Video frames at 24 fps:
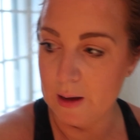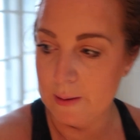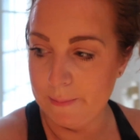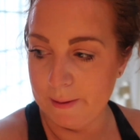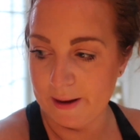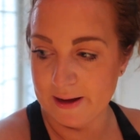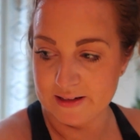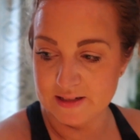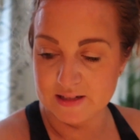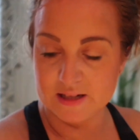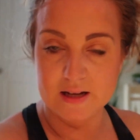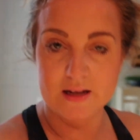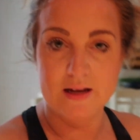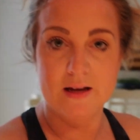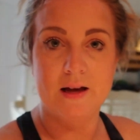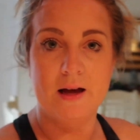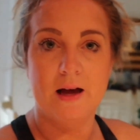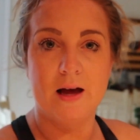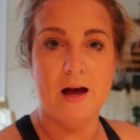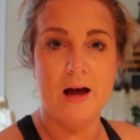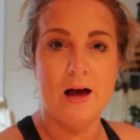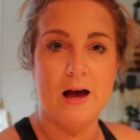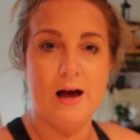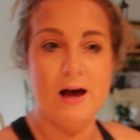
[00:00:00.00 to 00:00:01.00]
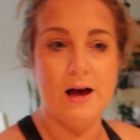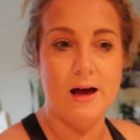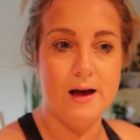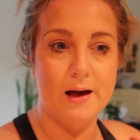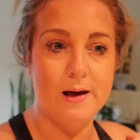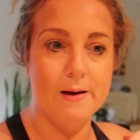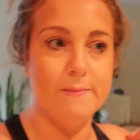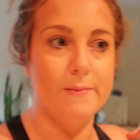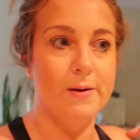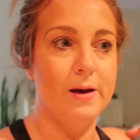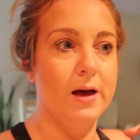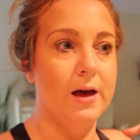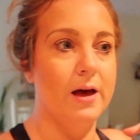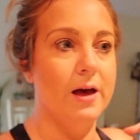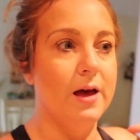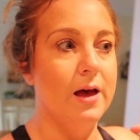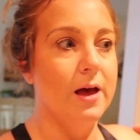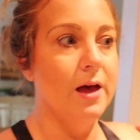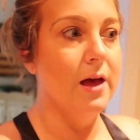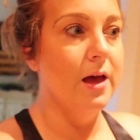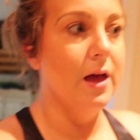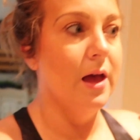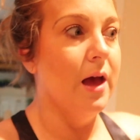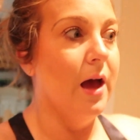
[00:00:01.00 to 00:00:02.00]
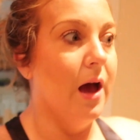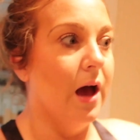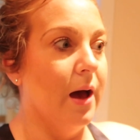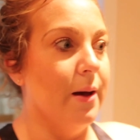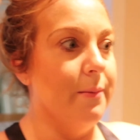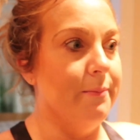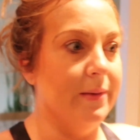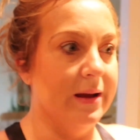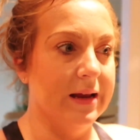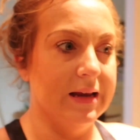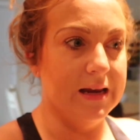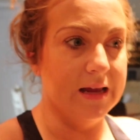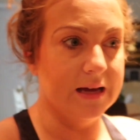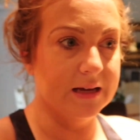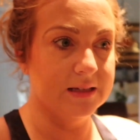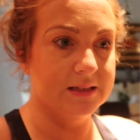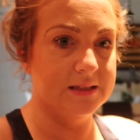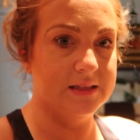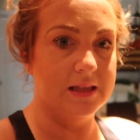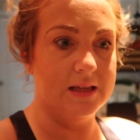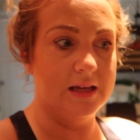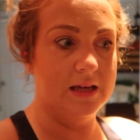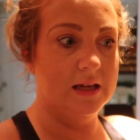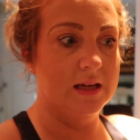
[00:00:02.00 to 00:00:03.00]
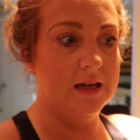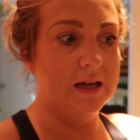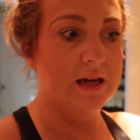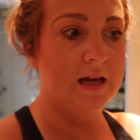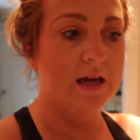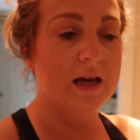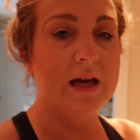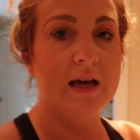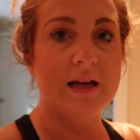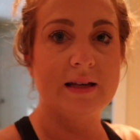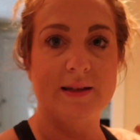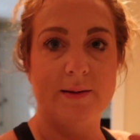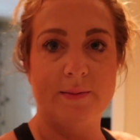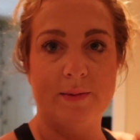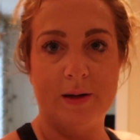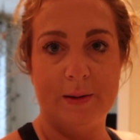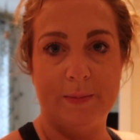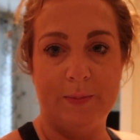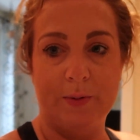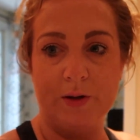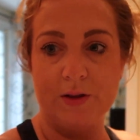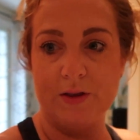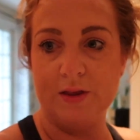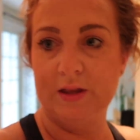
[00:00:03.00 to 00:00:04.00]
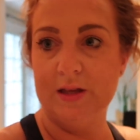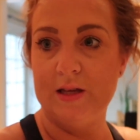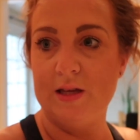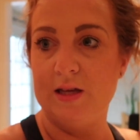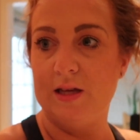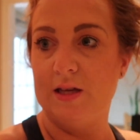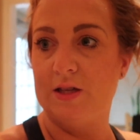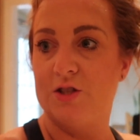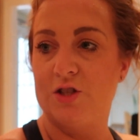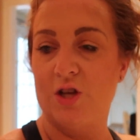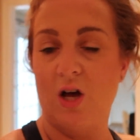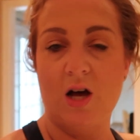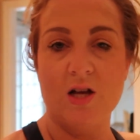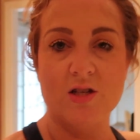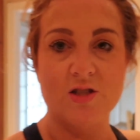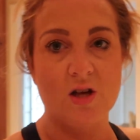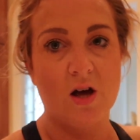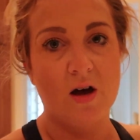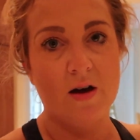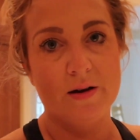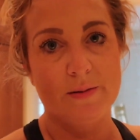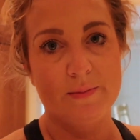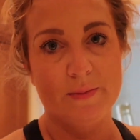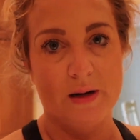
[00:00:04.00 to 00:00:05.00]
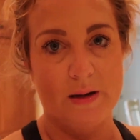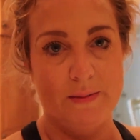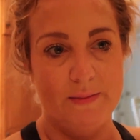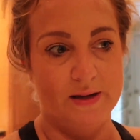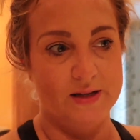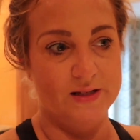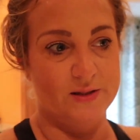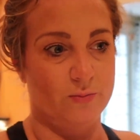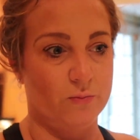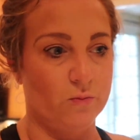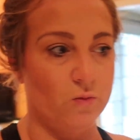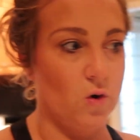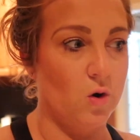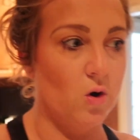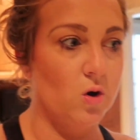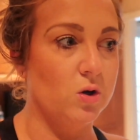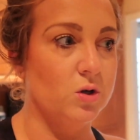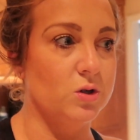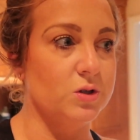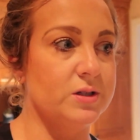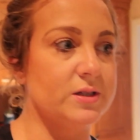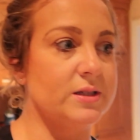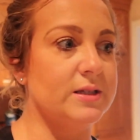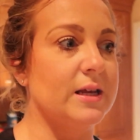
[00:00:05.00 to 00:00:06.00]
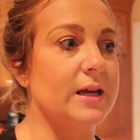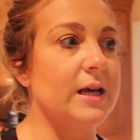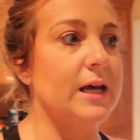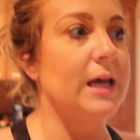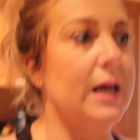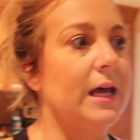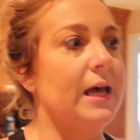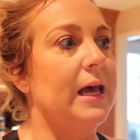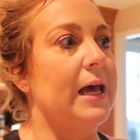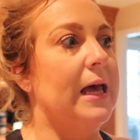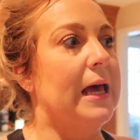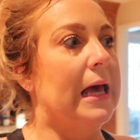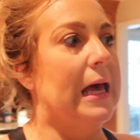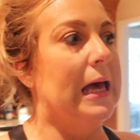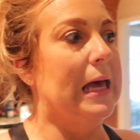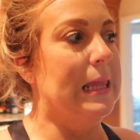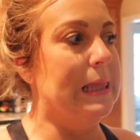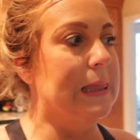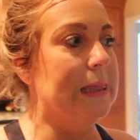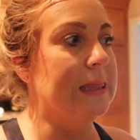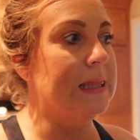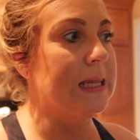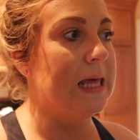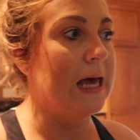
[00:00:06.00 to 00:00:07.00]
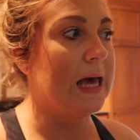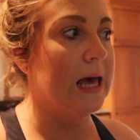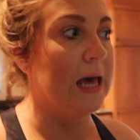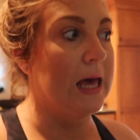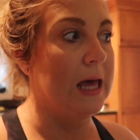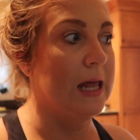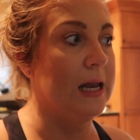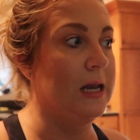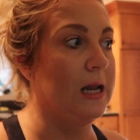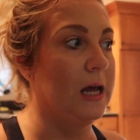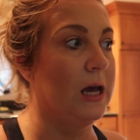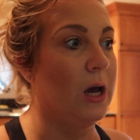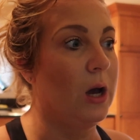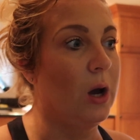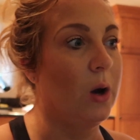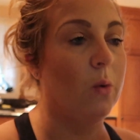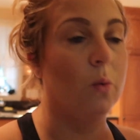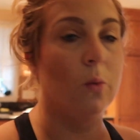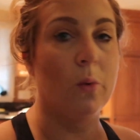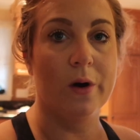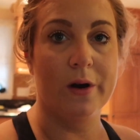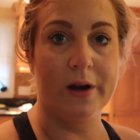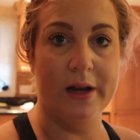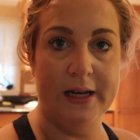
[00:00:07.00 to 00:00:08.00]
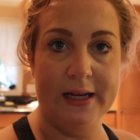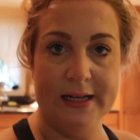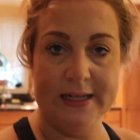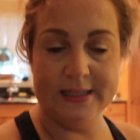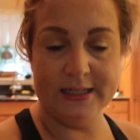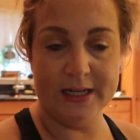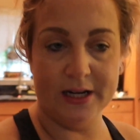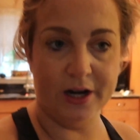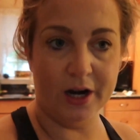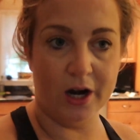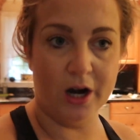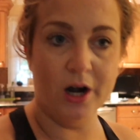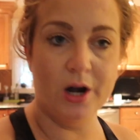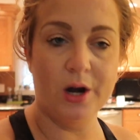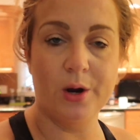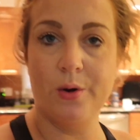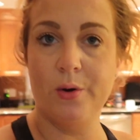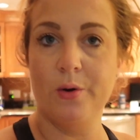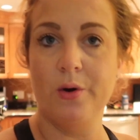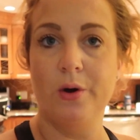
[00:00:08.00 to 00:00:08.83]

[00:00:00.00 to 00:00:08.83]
But my next thing is I'm gonna put the sauce on. I'm gonna make some rolls, and then we're eating dinner